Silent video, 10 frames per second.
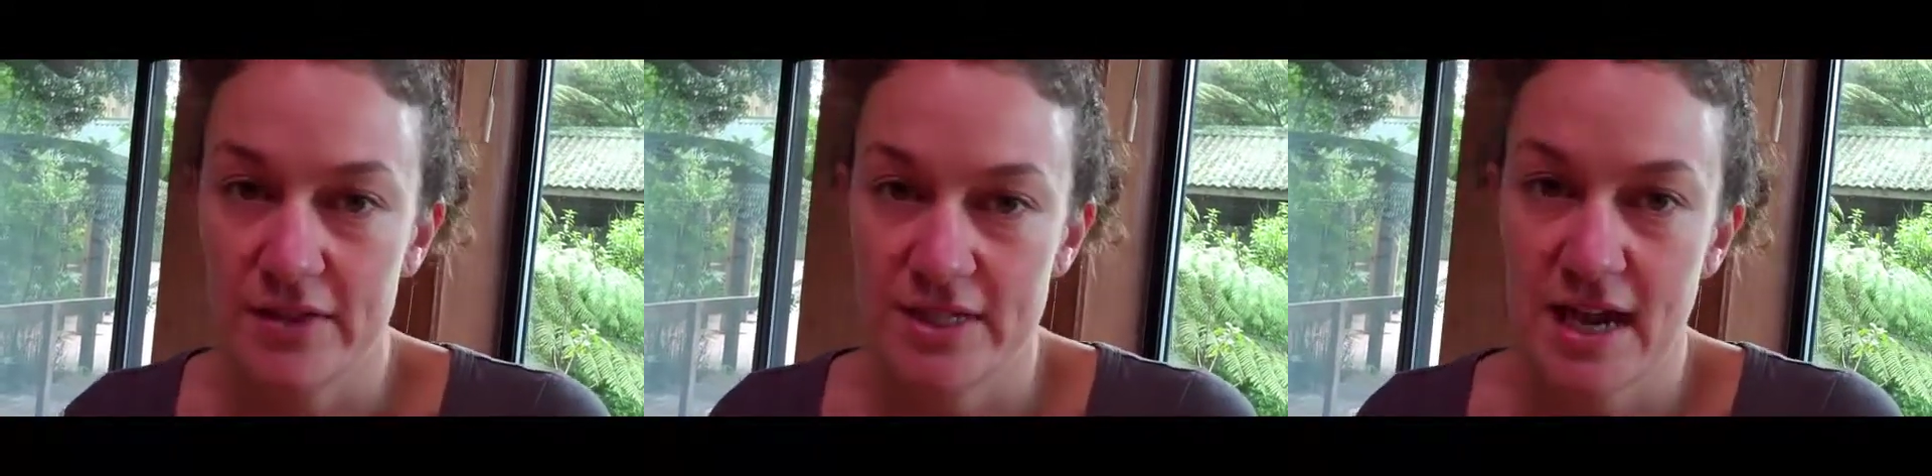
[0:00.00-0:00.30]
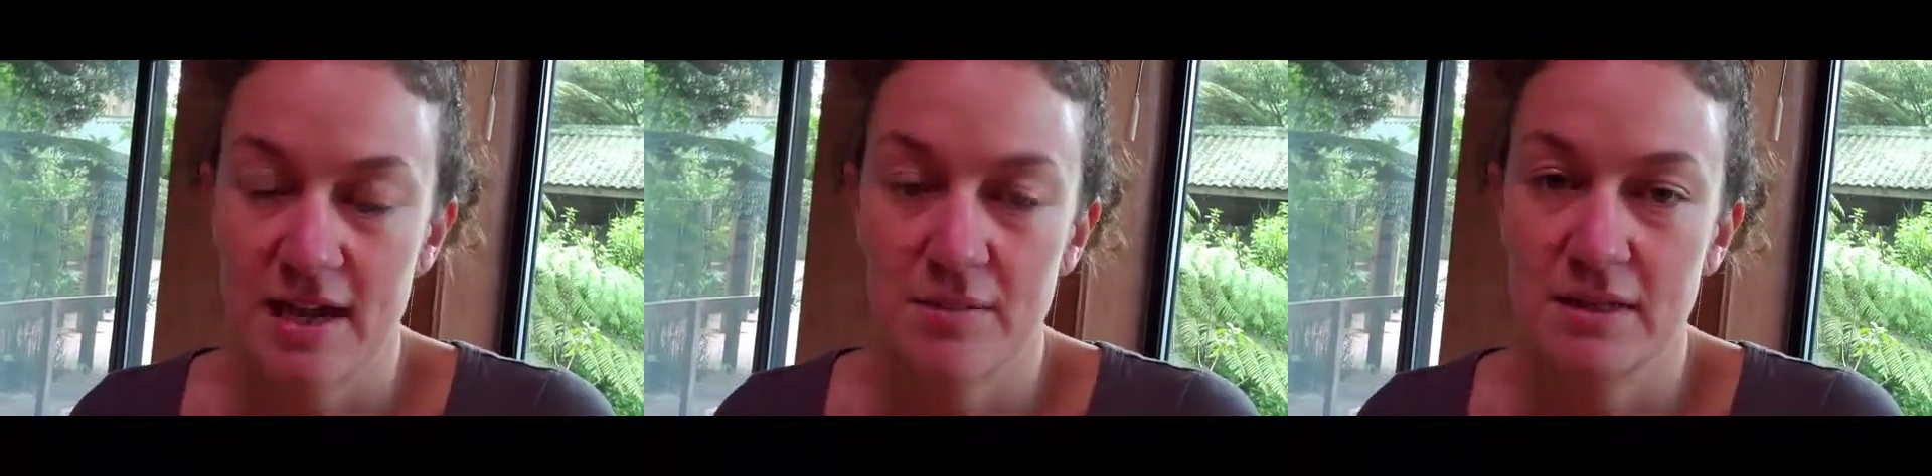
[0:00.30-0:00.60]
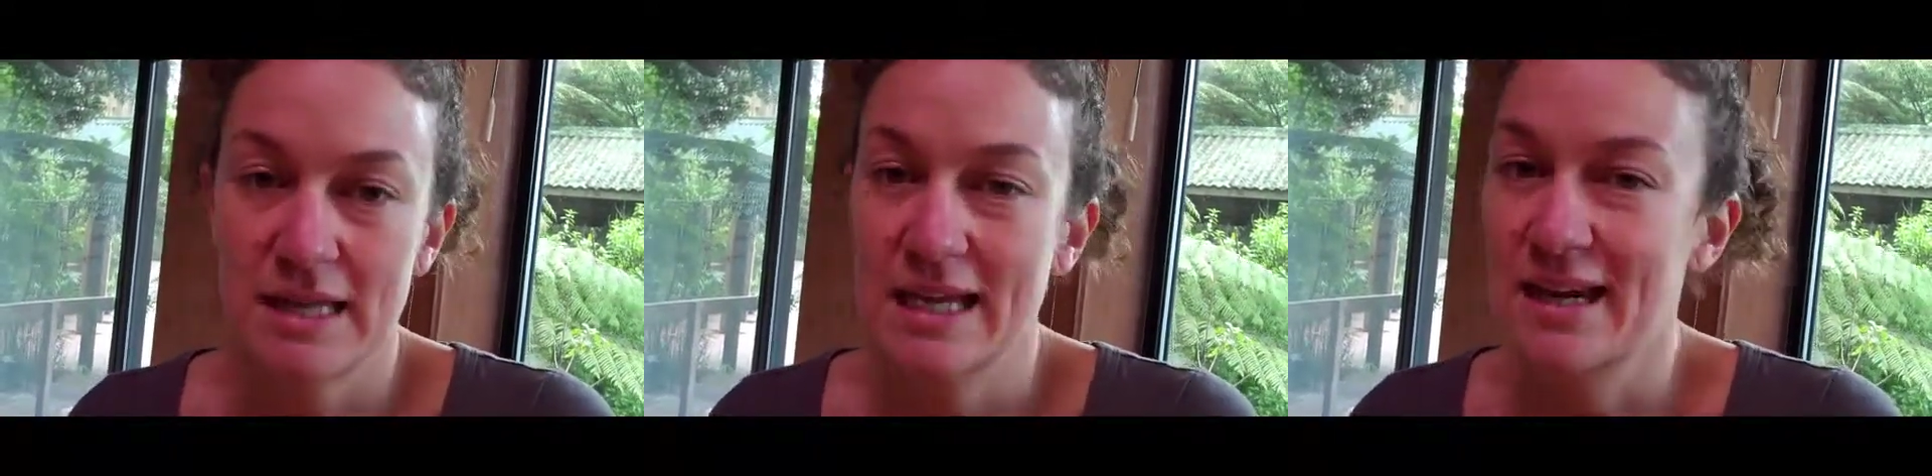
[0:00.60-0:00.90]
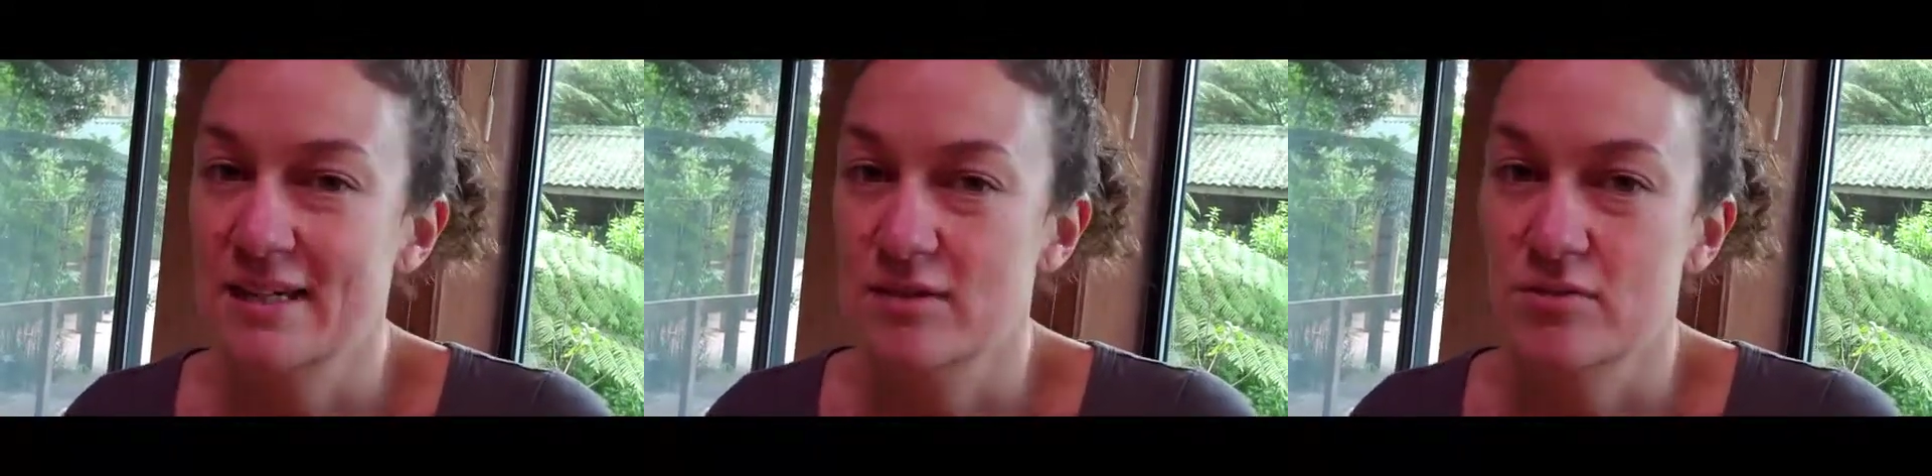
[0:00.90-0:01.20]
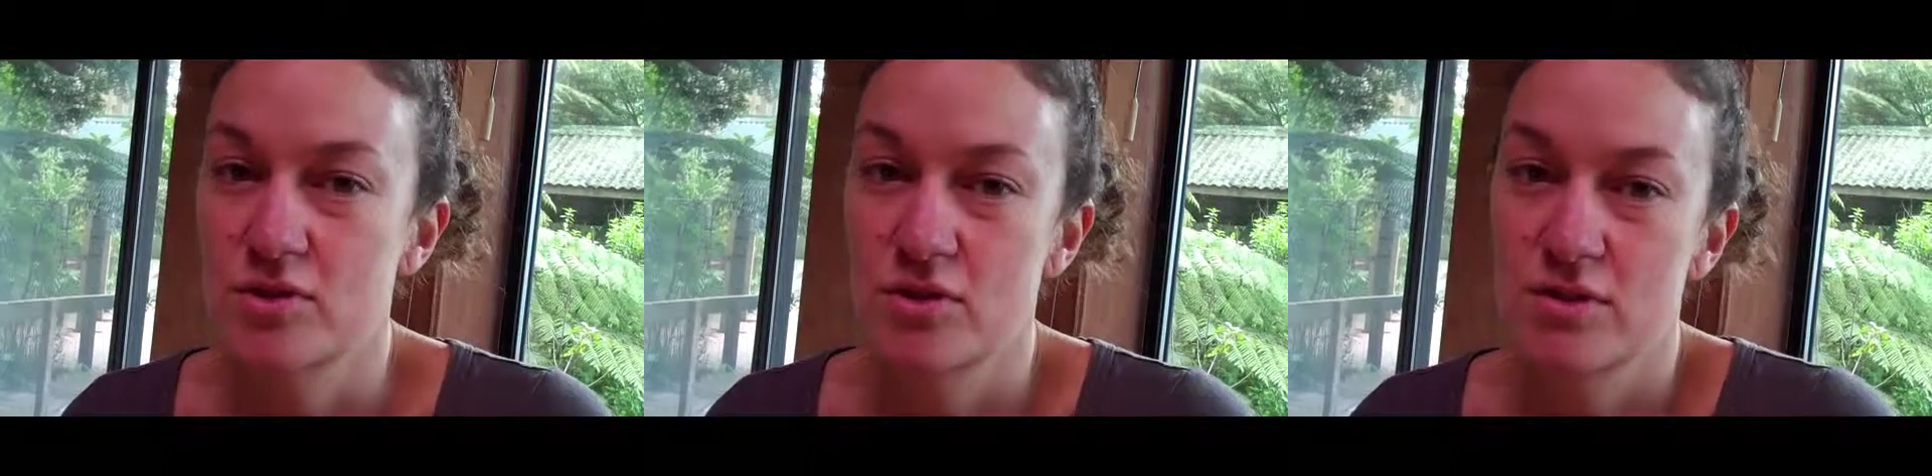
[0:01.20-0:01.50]
the day, but the headache didn't
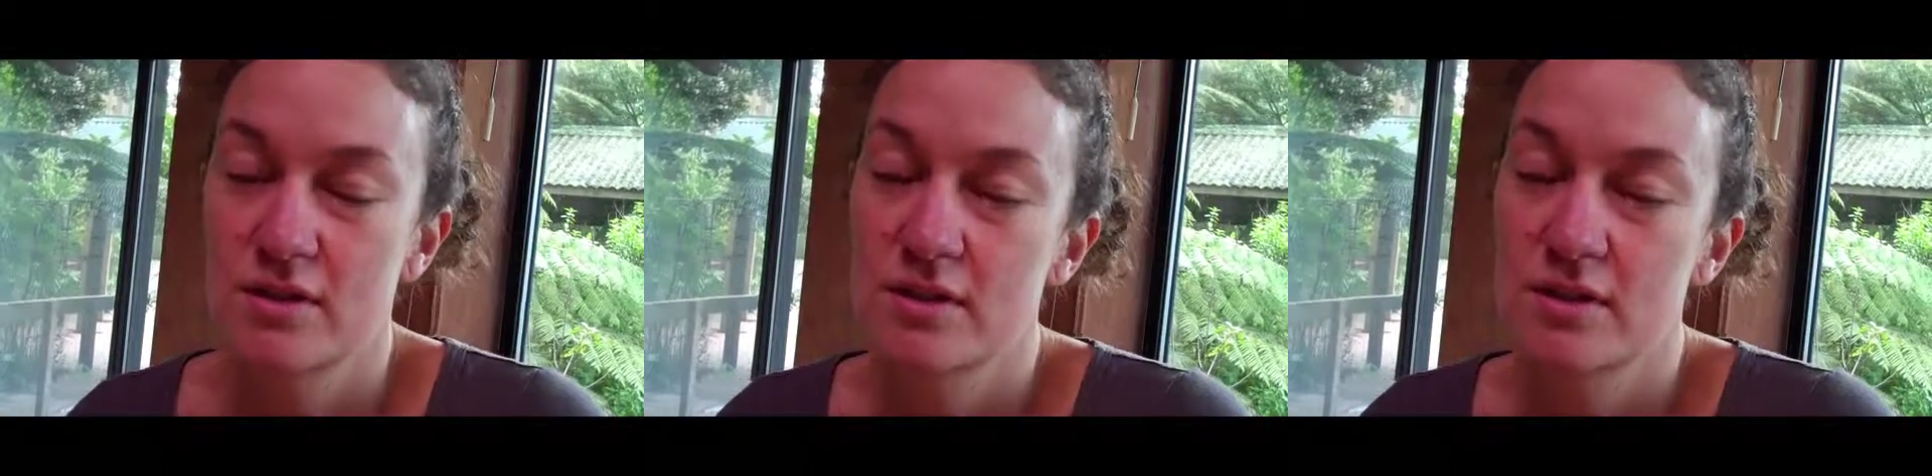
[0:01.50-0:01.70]
return.